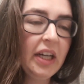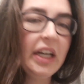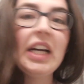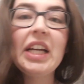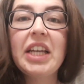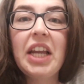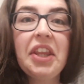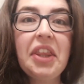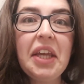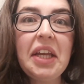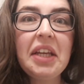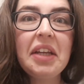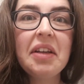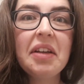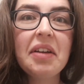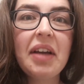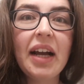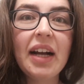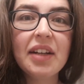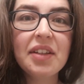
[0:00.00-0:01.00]
nothing
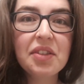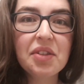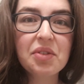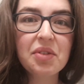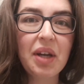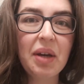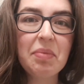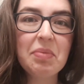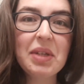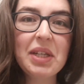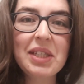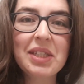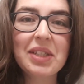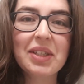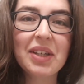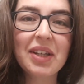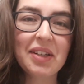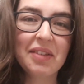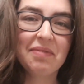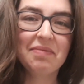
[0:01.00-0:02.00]
else to update
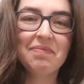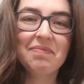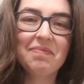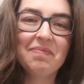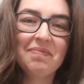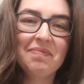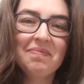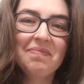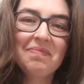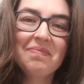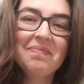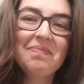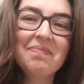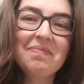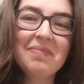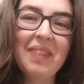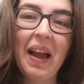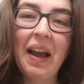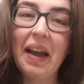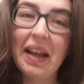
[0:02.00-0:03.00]
you.
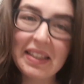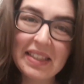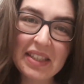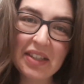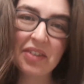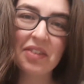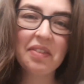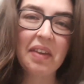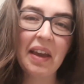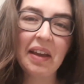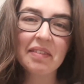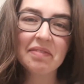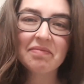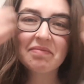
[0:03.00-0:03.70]
It's a good thing.